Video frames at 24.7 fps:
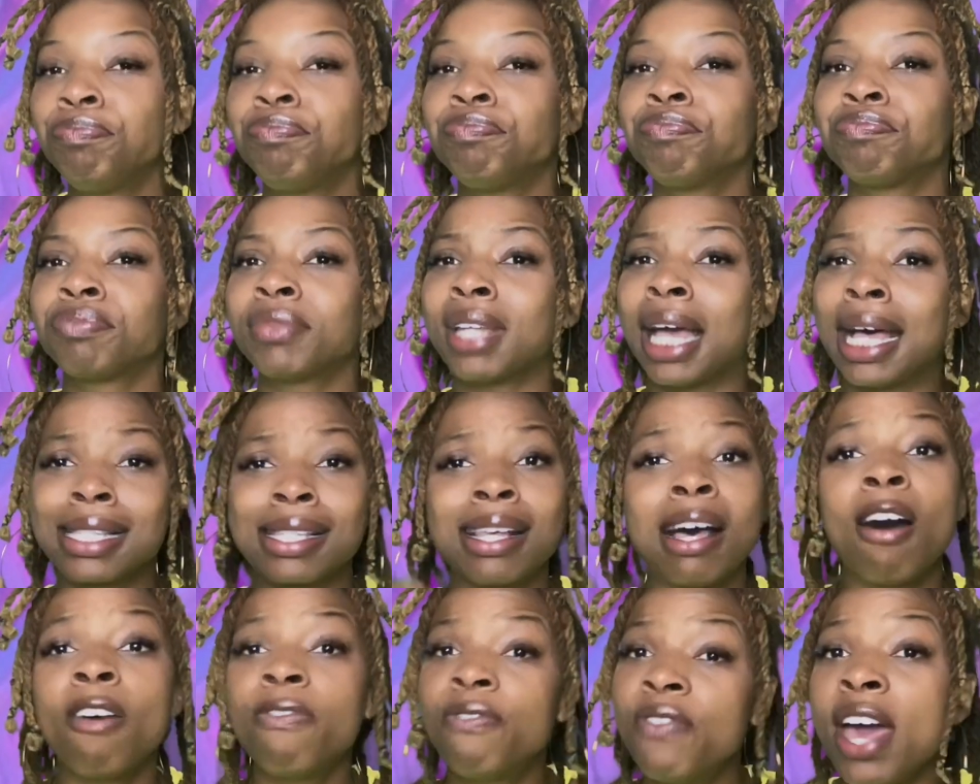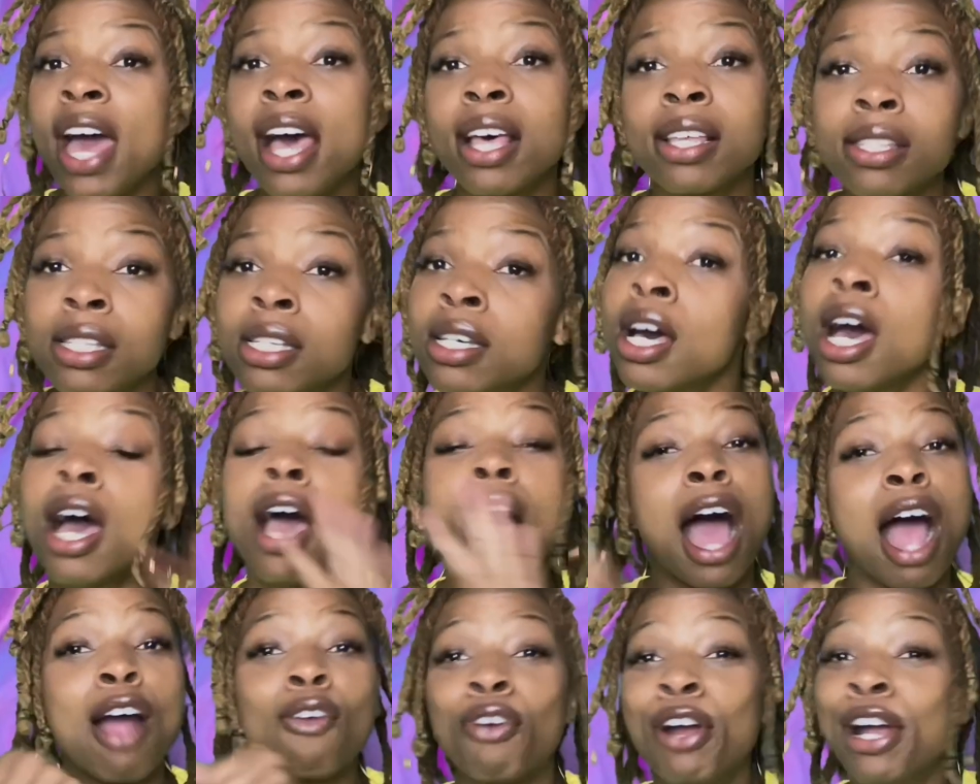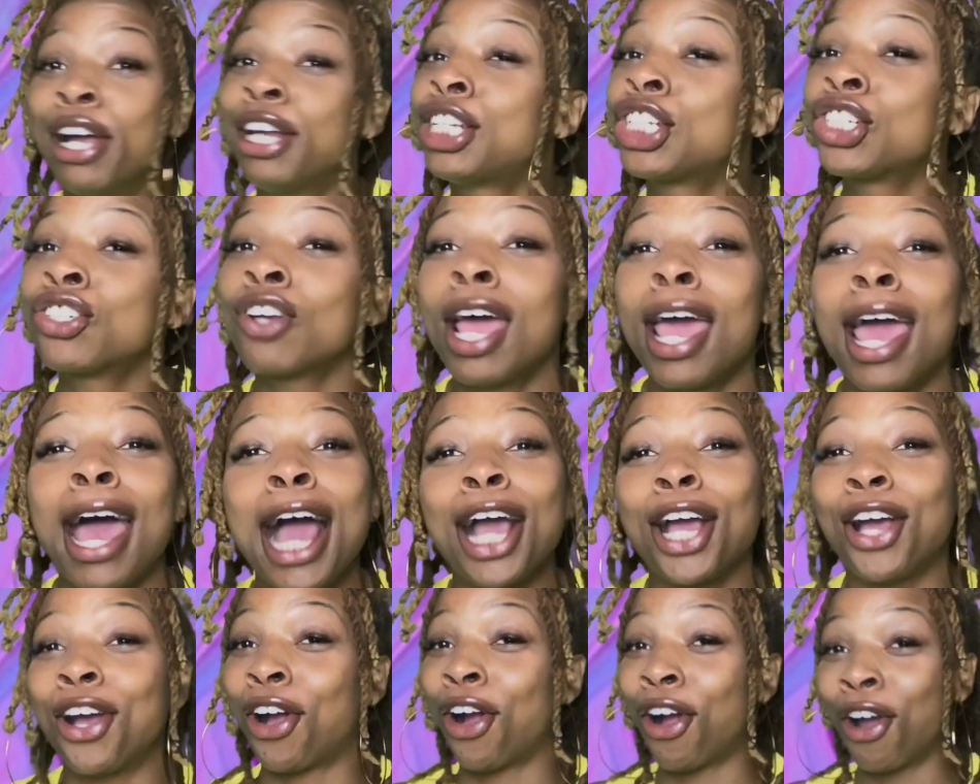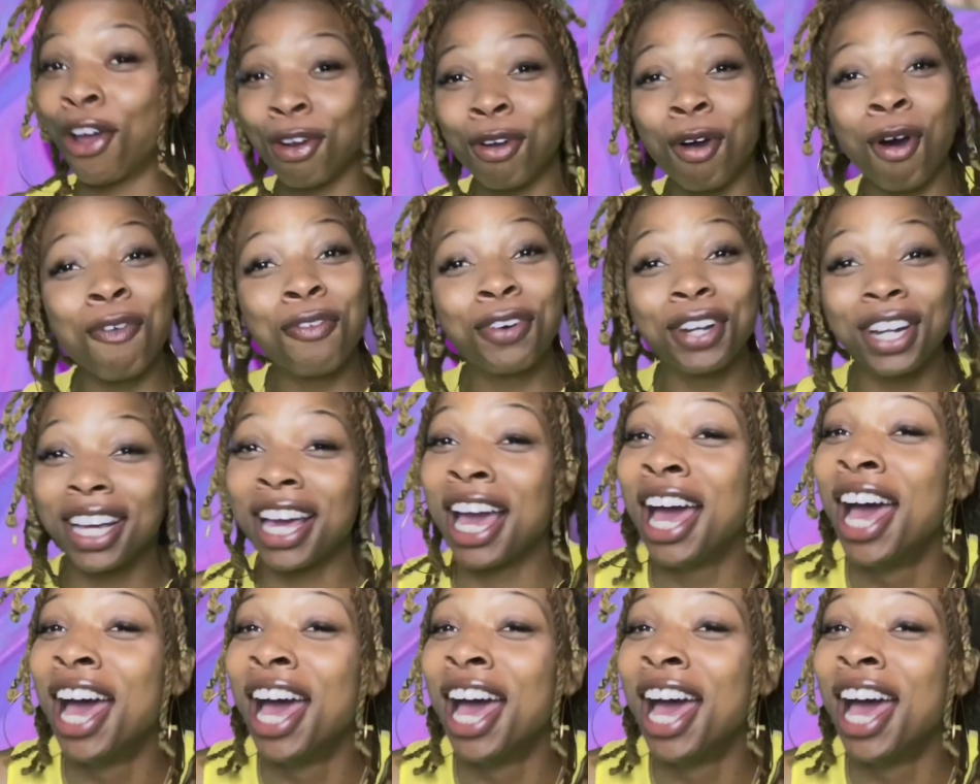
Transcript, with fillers: I said, I'm faster. I run track. I can hurdle over the couch.